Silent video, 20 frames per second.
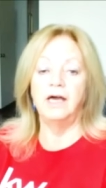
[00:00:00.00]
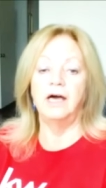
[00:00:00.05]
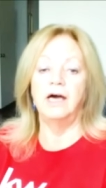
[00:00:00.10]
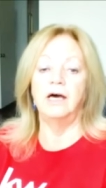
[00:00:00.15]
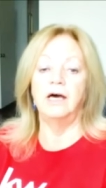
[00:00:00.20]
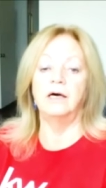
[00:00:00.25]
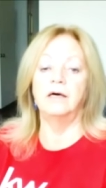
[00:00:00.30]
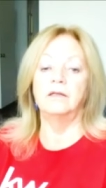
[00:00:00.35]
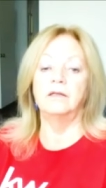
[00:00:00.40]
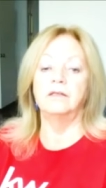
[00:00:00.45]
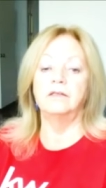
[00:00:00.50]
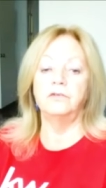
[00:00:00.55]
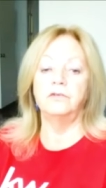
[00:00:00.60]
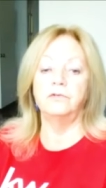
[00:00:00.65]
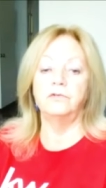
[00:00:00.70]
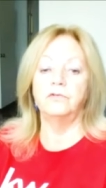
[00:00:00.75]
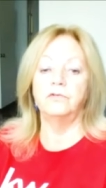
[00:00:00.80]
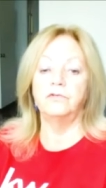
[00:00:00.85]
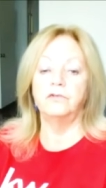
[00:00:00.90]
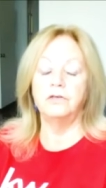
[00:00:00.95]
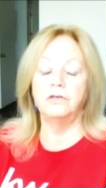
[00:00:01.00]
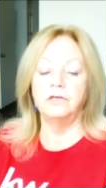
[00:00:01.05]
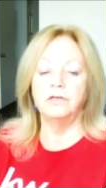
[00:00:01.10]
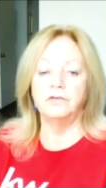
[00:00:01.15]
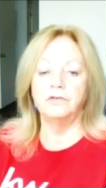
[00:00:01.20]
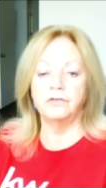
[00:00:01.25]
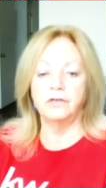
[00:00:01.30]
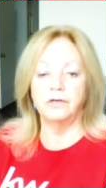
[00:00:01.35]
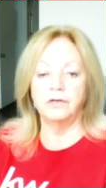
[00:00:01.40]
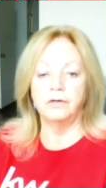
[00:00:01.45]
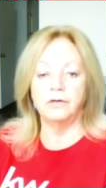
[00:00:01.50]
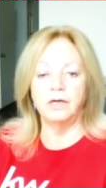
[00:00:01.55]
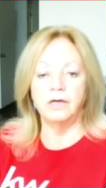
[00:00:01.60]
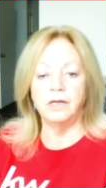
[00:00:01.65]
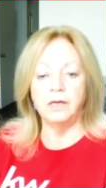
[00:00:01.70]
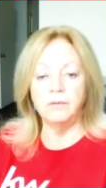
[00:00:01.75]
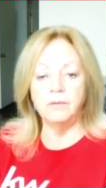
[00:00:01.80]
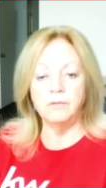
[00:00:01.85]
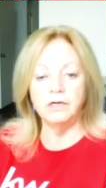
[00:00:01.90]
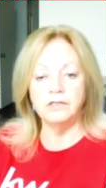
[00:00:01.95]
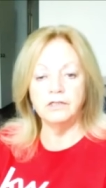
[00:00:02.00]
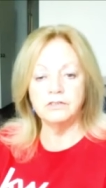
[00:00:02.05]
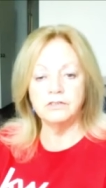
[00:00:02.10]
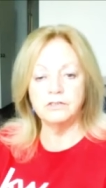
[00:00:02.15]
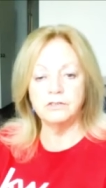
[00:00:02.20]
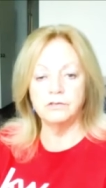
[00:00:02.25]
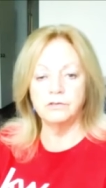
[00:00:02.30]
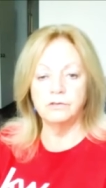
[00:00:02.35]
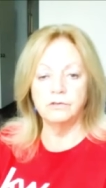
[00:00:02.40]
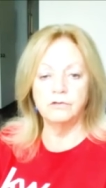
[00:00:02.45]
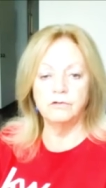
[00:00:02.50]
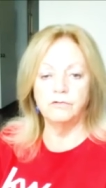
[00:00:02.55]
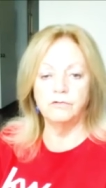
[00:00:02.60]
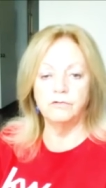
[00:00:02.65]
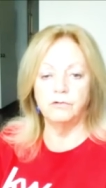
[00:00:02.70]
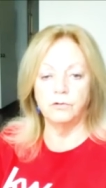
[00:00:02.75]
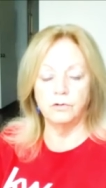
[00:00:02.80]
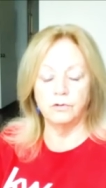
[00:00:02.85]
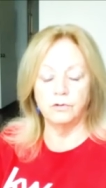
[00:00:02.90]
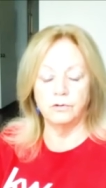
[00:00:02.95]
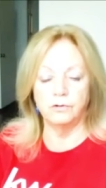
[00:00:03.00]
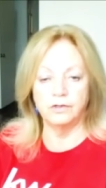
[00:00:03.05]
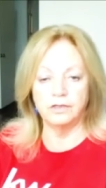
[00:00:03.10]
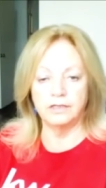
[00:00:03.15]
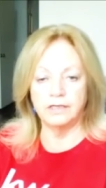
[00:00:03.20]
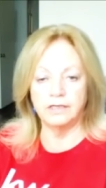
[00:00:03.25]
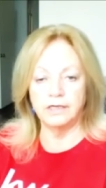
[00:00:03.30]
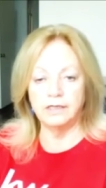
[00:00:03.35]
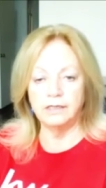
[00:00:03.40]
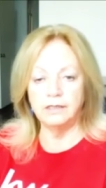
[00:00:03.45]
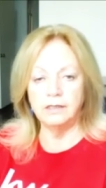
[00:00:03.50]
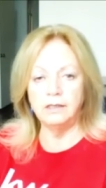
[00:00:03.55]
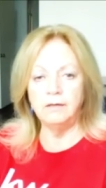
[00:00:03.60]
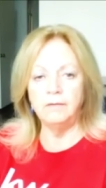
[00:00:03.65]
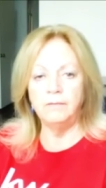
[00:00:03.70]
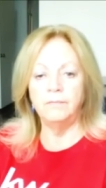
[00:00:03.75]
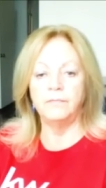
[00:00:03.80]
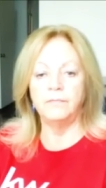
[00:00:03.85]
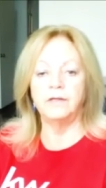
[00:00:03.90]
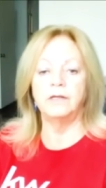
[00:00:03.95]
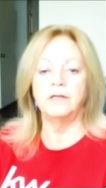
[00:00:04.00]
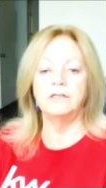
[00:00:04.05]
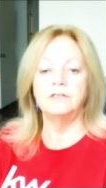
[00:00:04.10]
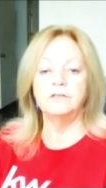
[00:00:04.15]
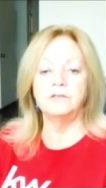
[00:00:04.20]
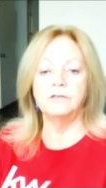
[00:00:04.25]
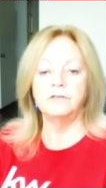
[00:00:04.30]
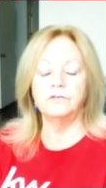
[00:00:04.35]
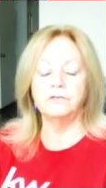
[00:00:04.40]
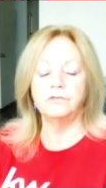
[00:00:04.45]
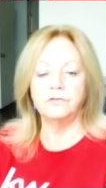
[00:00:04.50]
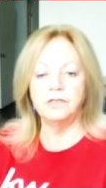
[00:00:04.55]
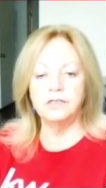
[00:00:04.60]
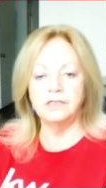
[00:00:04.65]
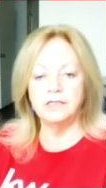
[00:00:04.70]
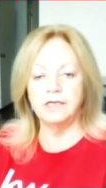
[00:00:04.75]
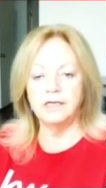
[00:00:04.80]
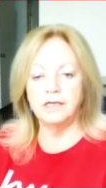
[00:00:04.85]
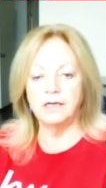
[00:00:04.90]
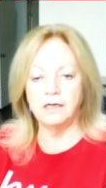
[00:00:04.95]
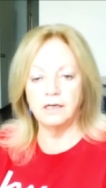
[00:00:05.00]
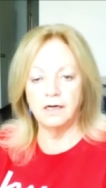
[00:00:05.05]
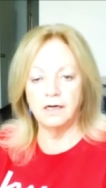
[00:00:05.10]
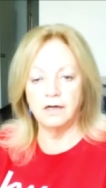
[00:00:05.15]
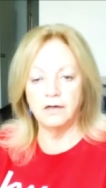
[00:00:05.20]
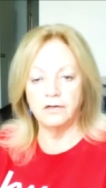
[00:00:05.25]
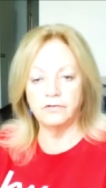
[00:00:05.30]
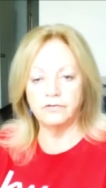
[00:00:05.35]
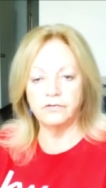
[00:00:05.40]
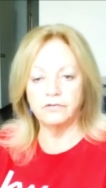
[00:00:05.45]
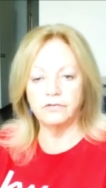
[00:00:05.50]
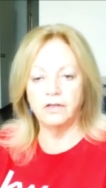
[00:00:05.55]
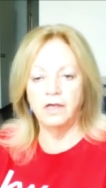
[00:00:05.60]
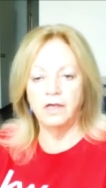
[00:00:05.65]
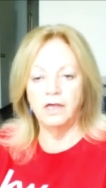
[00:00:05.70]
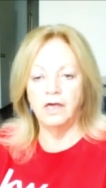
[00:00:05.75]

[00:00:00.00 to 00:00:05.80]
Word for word: Uh, this was a few years ago. And I went to Fort Lauderdale and I took a three day class.